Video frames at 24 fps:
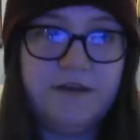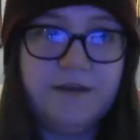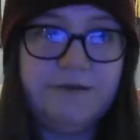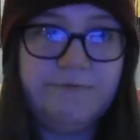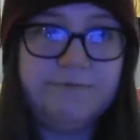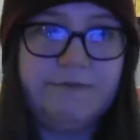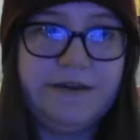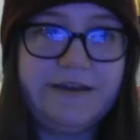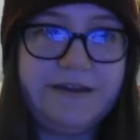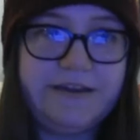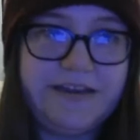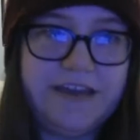
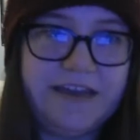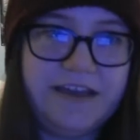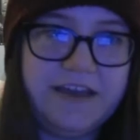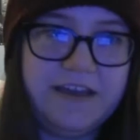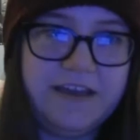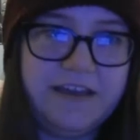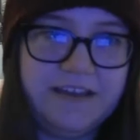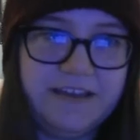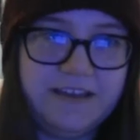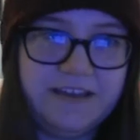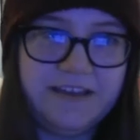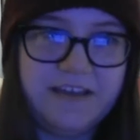But
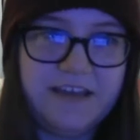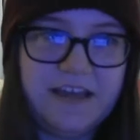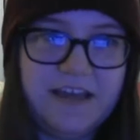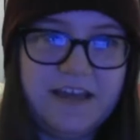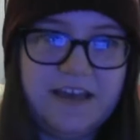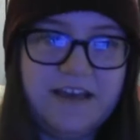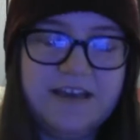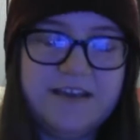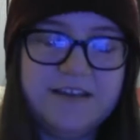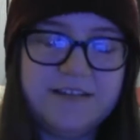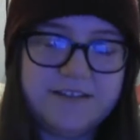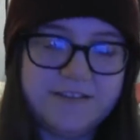
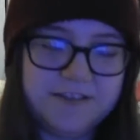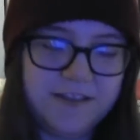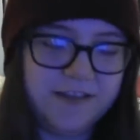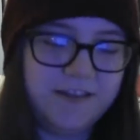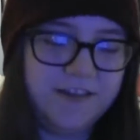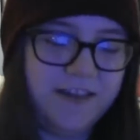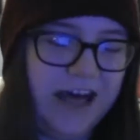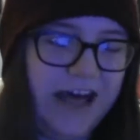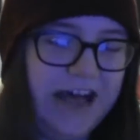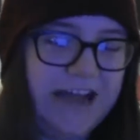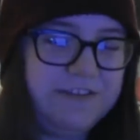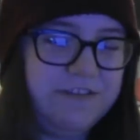the
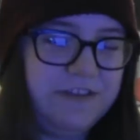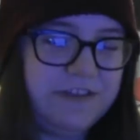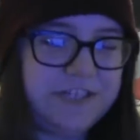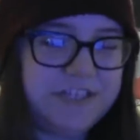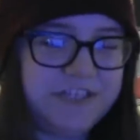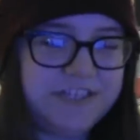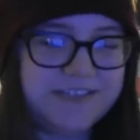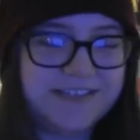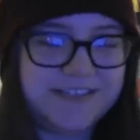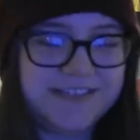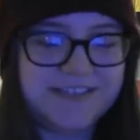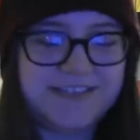line that
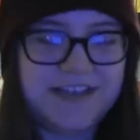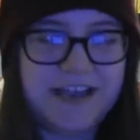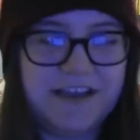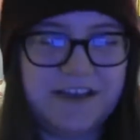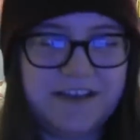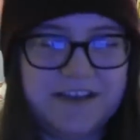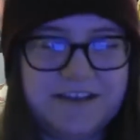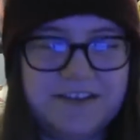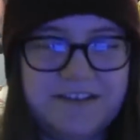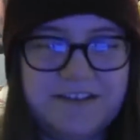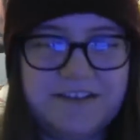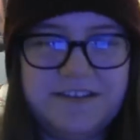she
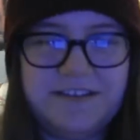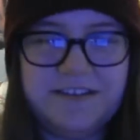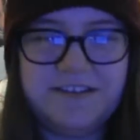said,